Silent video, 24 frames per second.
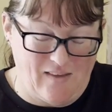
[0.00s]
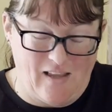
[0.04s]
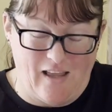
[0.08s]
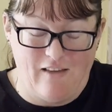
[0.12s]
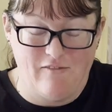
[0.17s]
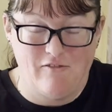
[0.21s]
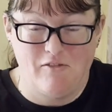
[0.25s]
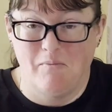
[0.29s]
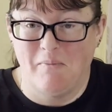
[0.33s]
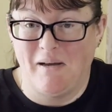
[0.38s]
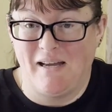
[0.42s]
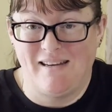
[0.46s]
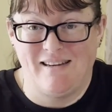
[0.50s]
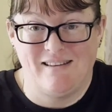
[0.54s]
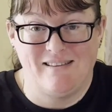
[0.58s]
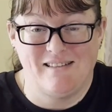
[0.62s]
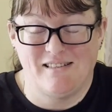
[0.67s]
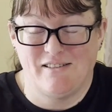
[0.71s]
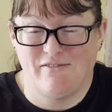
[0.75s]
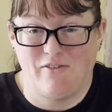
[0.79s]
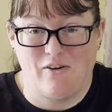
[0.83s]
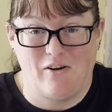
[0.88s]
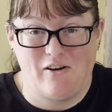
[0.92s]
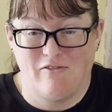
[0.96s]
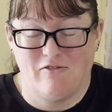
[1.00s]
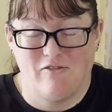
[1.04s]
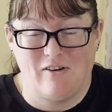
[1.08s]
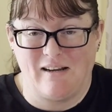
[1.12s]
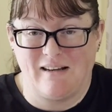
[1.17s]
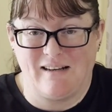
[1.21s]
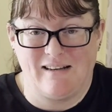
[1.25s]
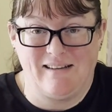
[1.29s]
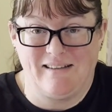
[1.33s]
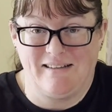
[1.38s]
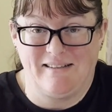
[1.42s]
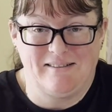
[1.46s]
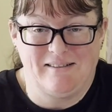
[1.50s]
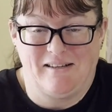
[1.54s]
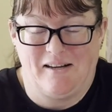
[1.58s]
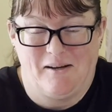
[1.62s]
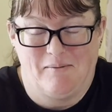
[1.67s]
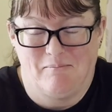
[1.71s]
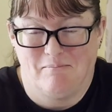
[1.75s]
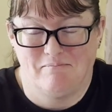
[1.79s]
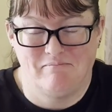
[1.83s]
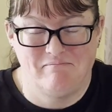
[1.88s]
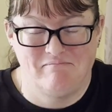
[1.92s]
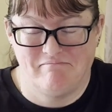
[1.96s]
If you made it this far, frankly,
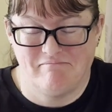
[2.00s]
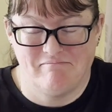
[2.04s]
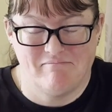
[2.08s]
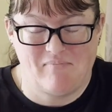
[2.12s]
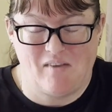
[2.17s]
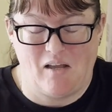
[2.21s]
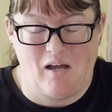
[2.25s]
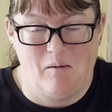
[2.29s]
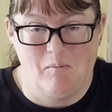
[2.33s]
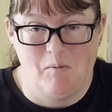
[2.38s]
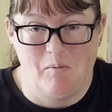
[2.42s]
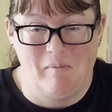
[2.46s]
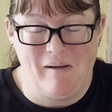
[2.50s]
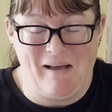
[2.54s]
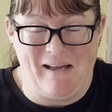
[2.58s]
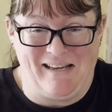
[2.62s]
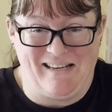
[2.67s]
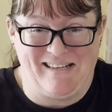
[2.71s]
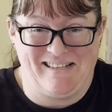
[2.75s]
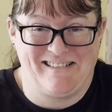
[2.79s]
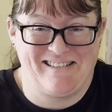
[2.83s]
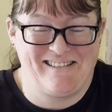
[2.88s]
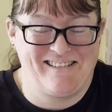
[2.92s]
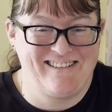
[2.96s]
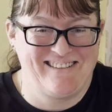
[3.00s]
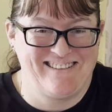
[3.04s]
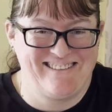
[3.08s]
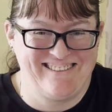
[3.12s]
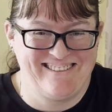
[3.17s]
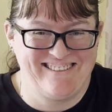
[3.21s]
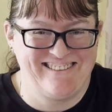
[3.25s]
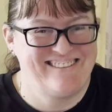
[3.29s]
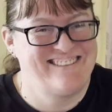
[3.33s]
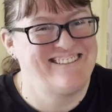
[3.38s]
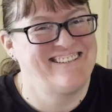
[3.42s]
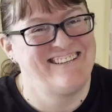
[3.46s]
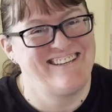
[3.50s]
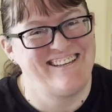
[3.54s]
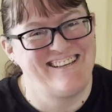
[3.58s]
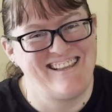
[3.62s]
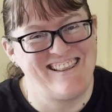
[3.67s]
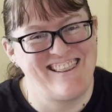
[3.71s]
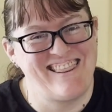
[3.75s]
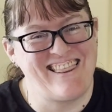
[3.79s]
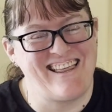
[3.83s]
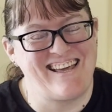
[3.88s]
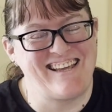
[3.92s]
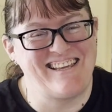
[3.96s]
I'm amazed.
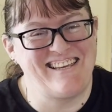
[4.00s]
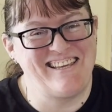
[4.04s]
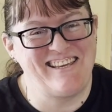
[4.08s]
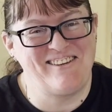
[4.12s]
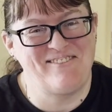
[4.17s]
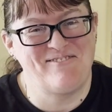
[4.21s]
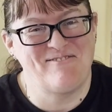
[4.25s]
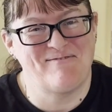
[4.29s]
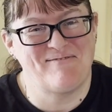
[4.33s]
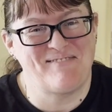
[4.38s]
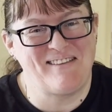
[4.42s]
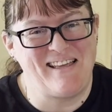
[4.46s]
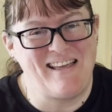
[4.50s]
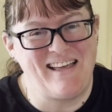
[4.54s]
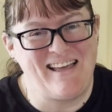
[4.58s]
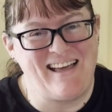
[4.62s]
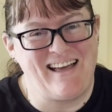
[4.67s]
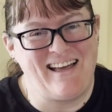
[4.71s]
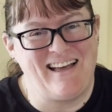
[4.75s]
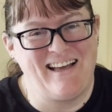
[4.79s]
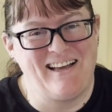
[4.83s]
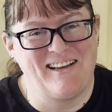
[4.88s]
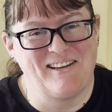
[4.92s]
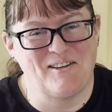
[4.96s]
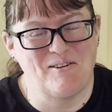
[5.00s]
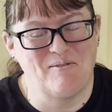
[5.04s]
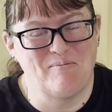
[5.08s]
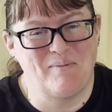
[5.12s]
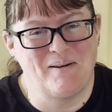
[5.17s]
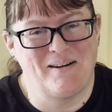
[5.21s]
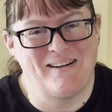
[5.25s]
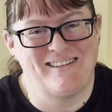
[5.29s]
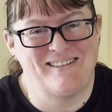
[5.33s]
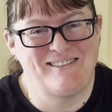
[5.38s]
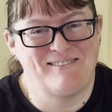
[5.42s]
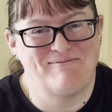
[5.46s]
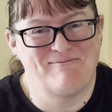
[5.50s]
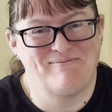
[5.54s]
Thank you and goodbye.